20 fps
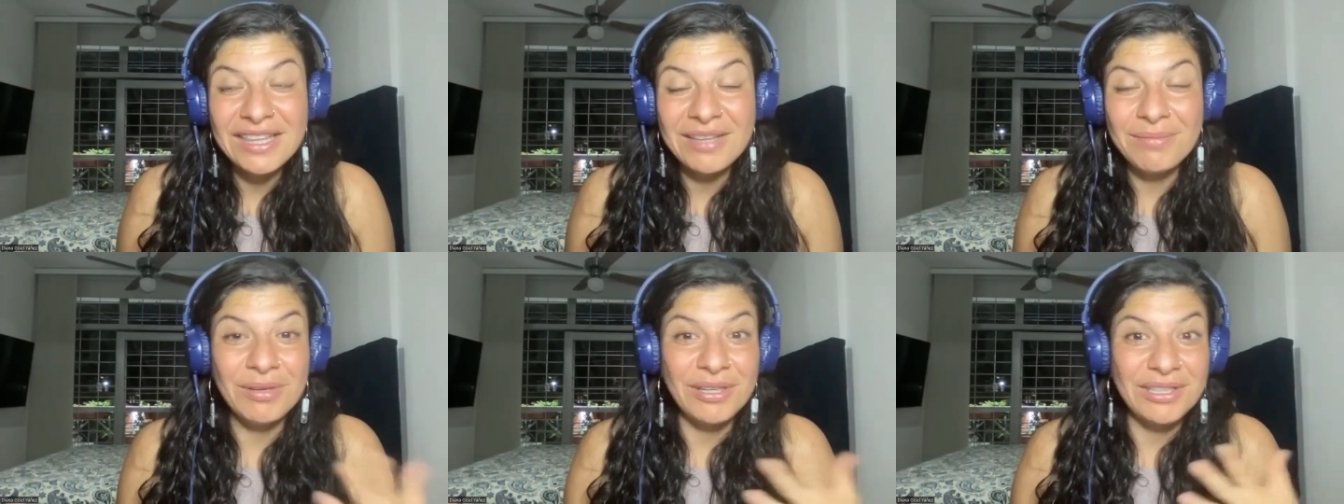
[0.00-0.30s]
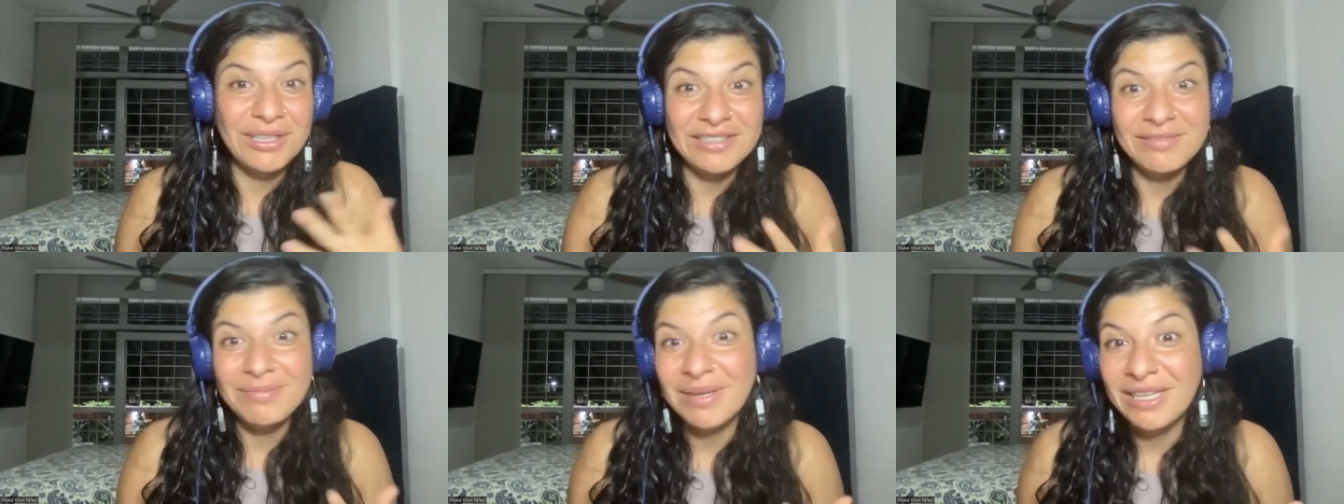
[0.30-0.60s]
the
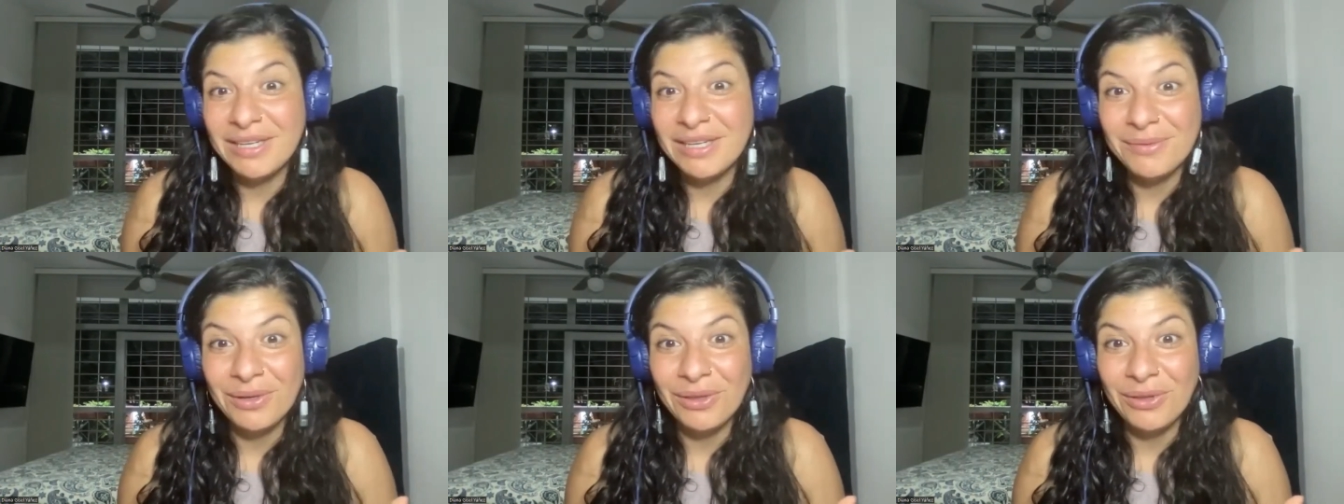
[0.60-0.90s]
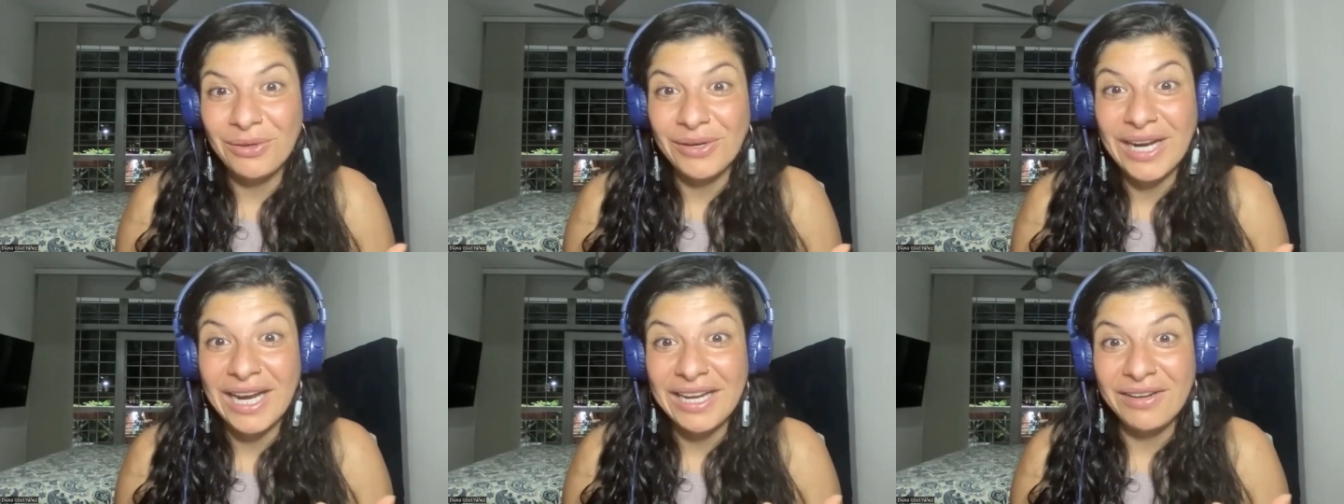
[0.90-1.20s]
parts of money where
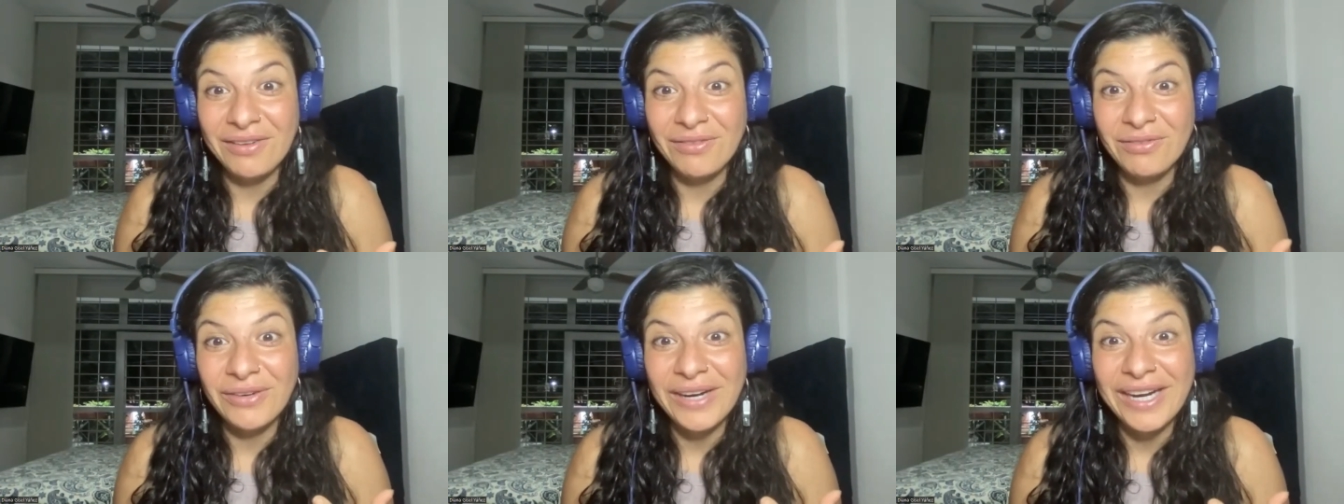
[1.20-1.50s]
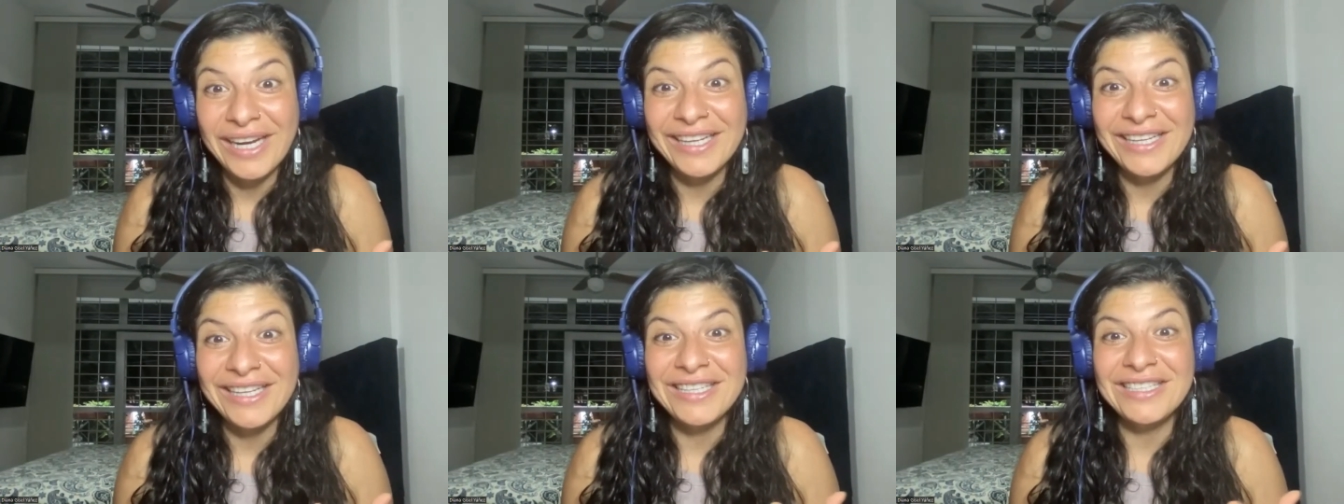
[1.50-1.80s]
they're kind of
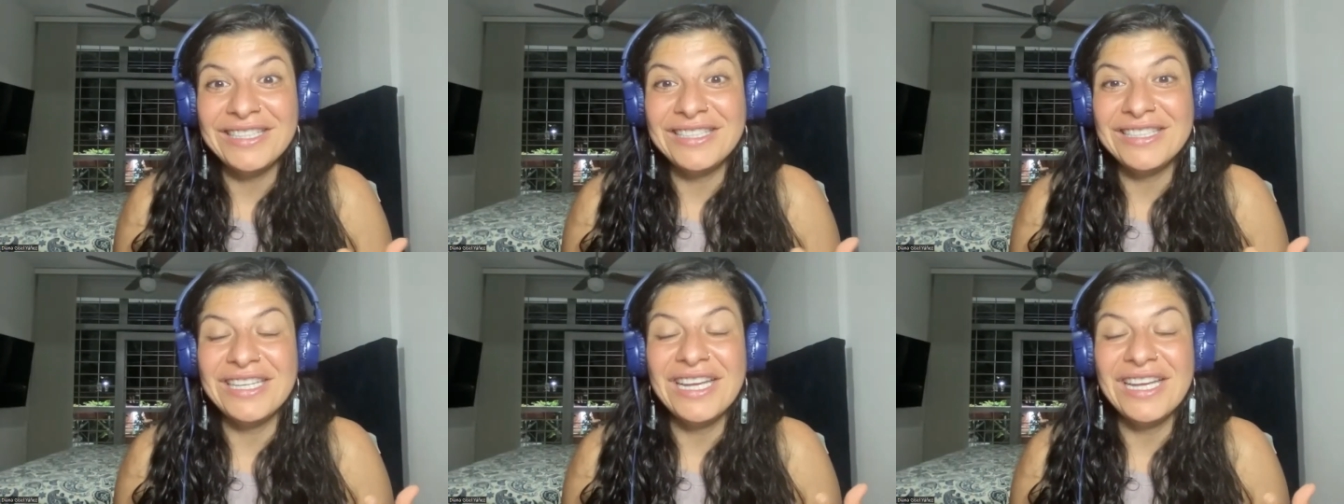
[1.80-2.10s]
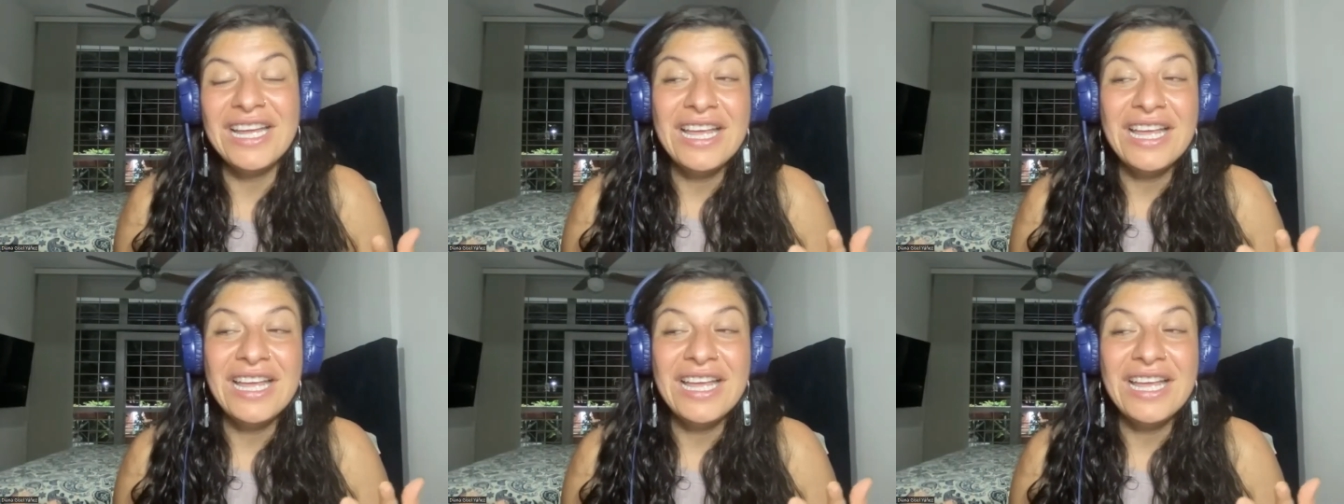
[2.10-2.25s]
frightened,